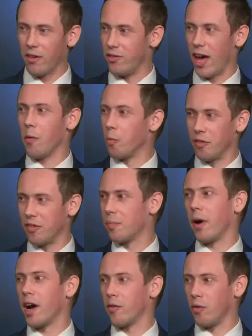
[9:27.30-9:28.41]
downward
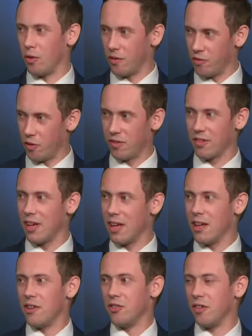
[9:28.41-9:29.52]
spiral of just
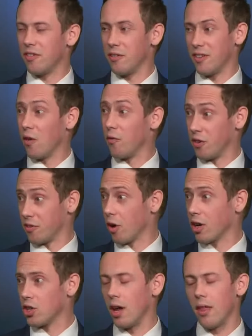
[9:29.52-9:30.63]

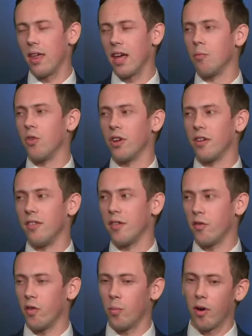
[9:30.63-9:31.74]
self-destruction, I think, with the
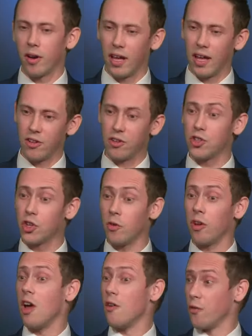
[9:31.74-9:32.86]
Conservative Party. It just showed,
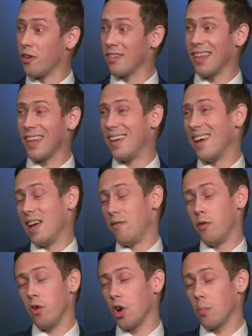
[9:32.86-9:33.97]
firstly, if
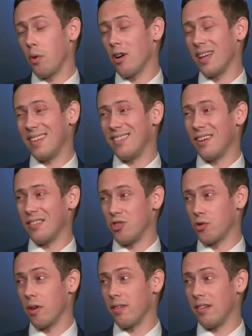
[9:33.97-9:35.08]
you've got a party that doesn't
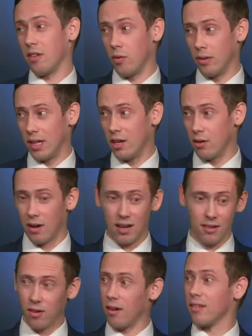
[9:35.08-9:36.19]
trust its own leader and
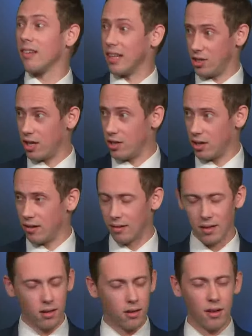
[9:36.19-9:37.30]
is constantly changing its
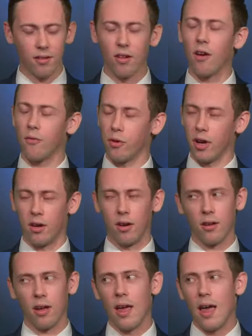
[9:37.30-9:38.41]
leader, it's not very
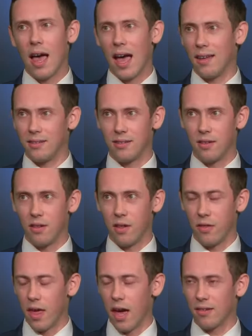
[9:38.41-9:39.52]
good. And
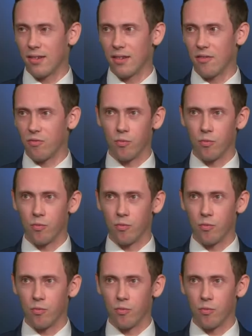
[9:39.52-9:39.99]
that's